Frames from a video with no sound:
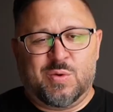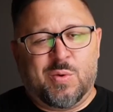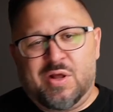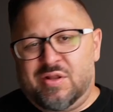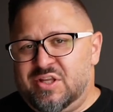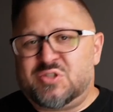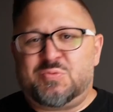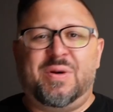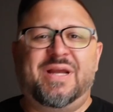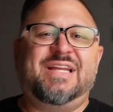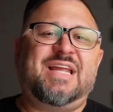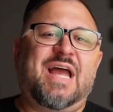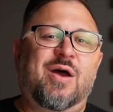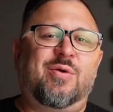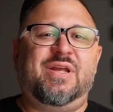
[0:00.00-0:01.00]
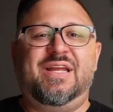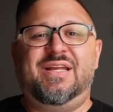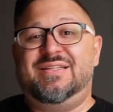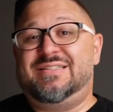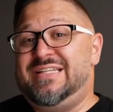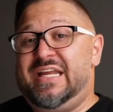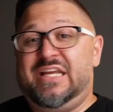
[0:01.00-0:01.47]
Well, let's break it down
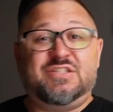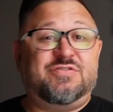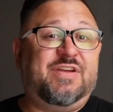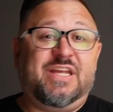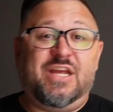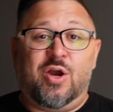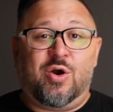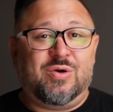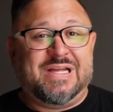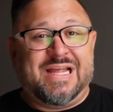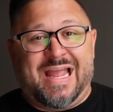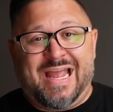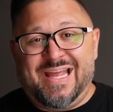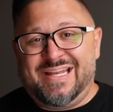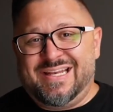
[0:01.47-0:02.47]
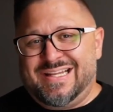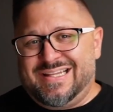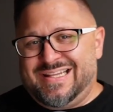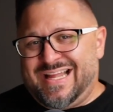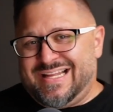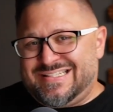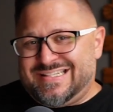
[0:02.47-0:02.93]
in today's video and
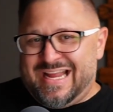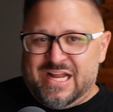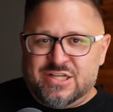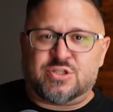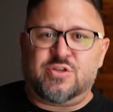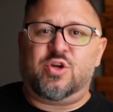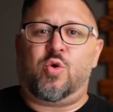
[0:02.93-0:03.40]
let's answer the